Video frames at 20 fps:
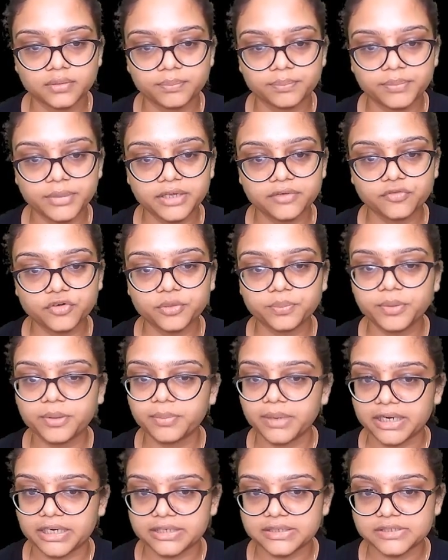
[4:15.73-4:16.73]
B would be
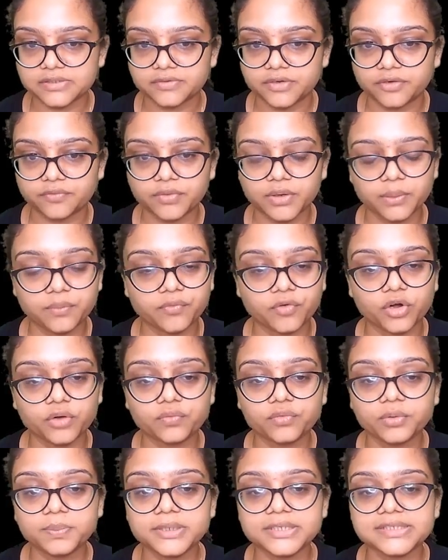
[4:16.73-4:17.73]
minus 1. But what
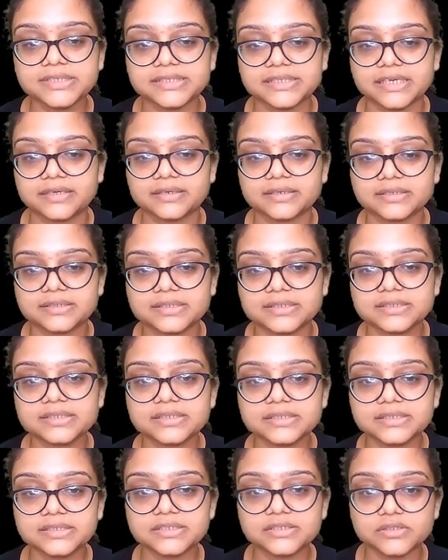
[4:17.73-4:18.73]
would be C? Since
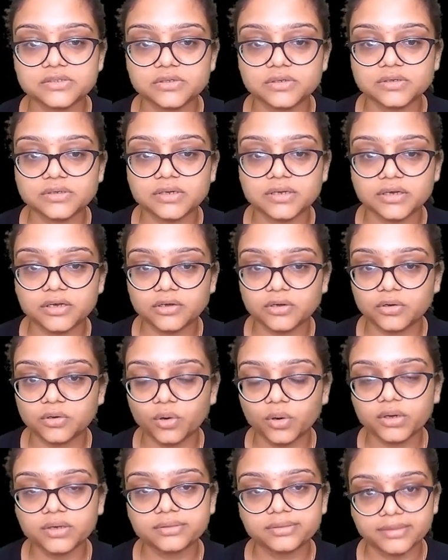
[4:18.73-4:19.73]
it's
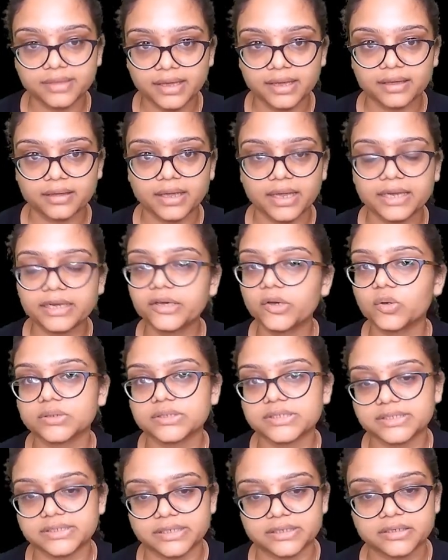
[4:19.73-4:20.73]
not there, any
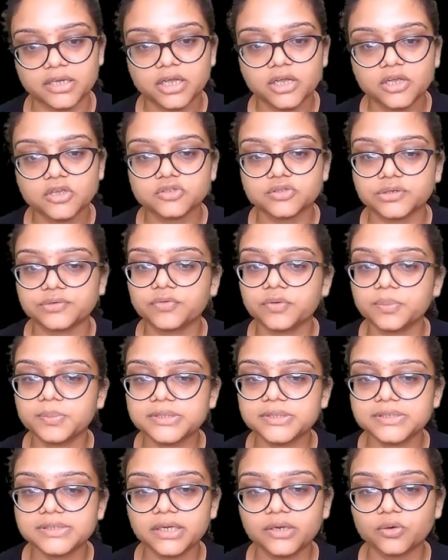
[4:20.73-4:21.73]
constant. So it would be
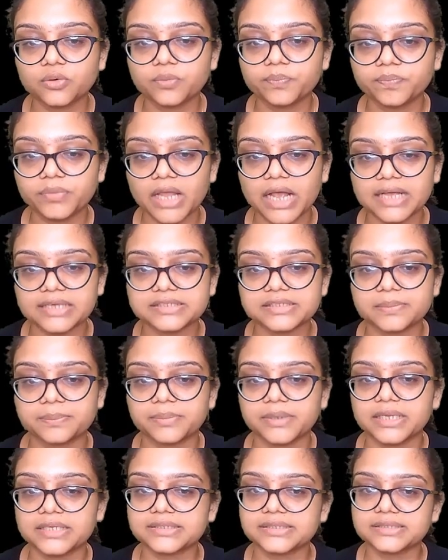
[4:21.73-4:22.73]
0. As
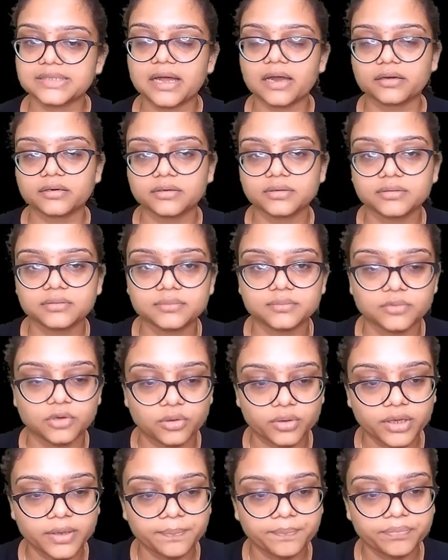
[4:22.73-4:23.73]
simple as that.
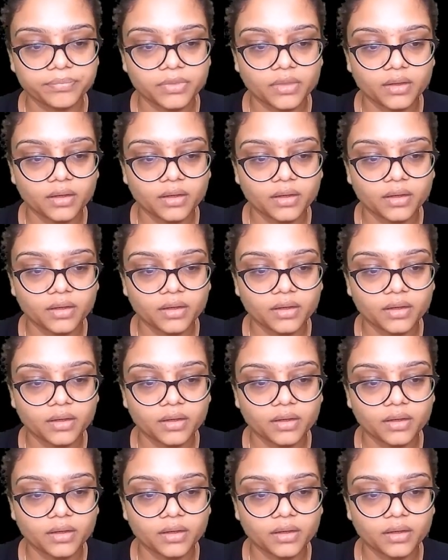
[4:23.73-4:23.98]
Okay.